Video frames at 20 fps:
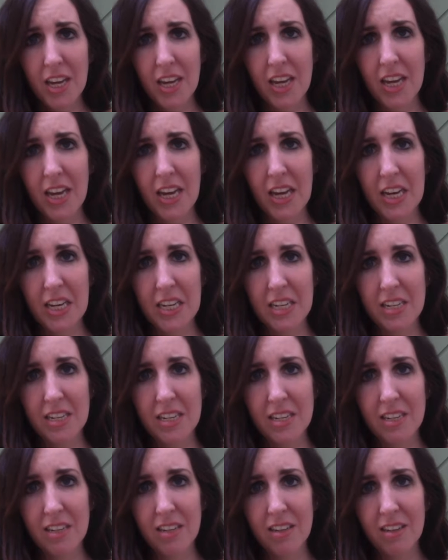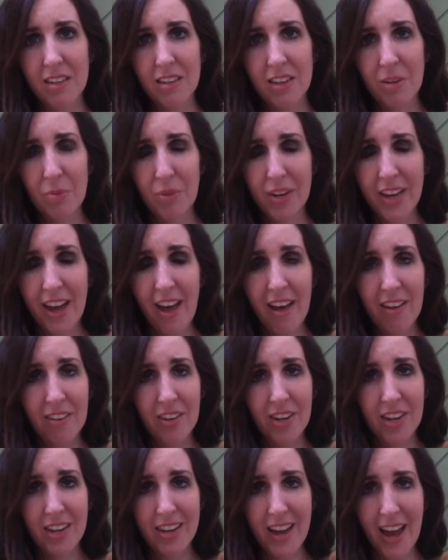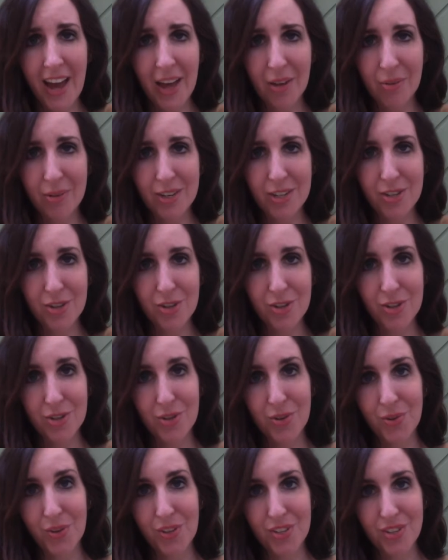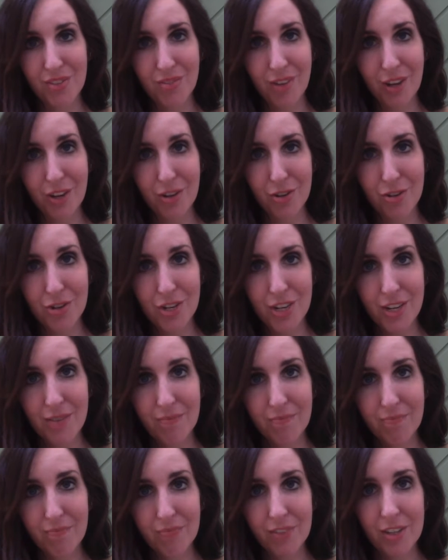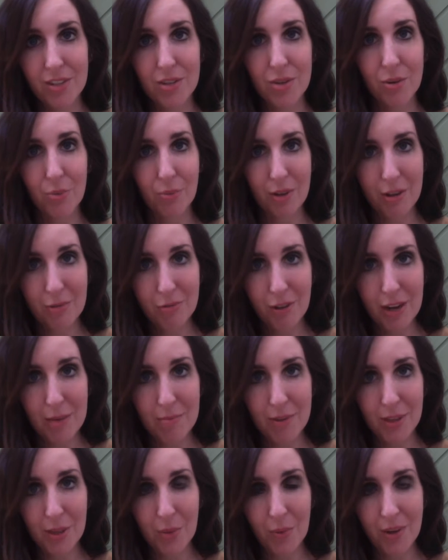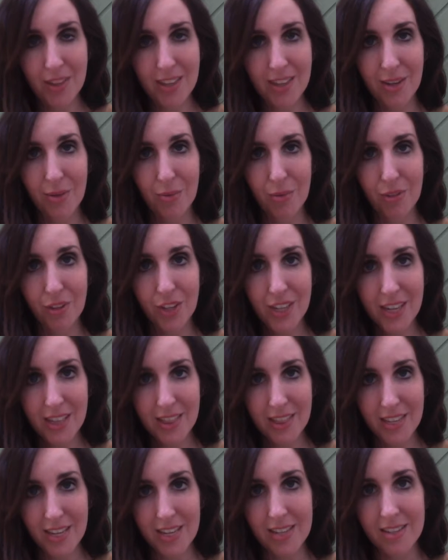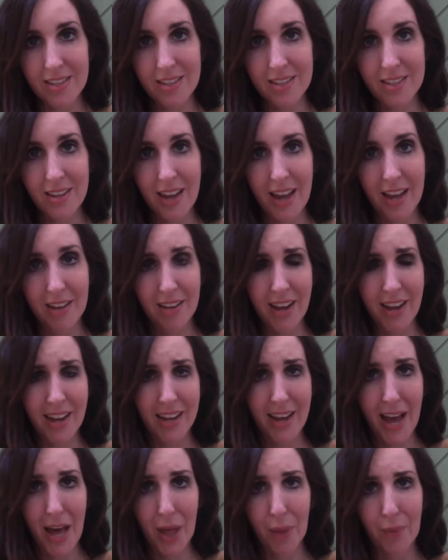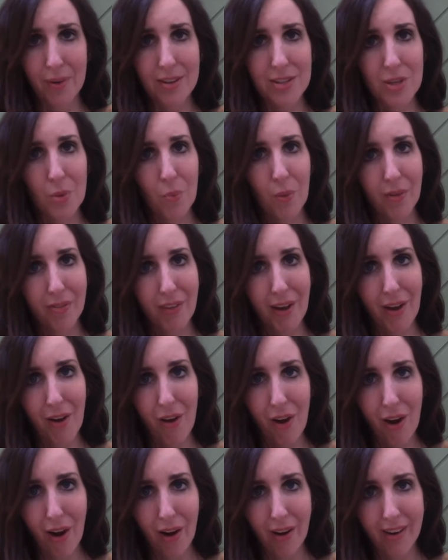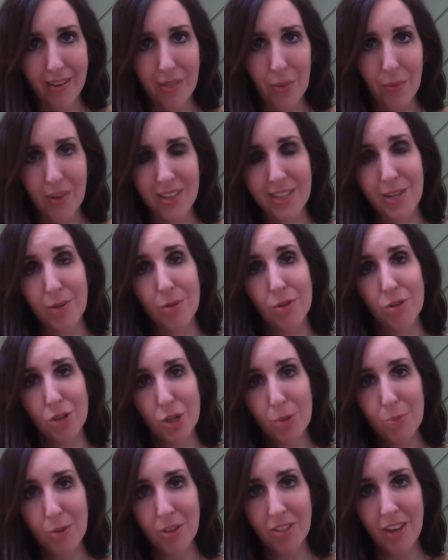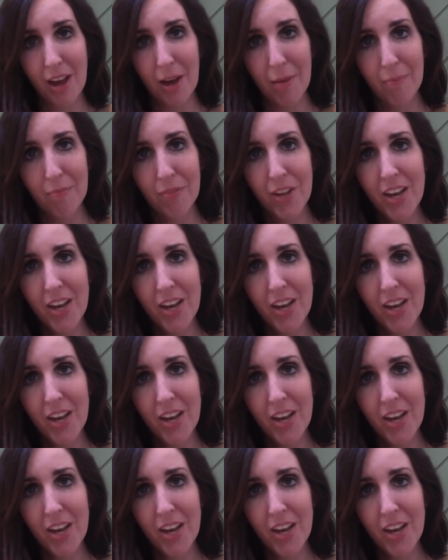And in reality, calories are just units of energy. And so, reframing the way that you look at these at, at, calories and what they are, and the way that you interpret them,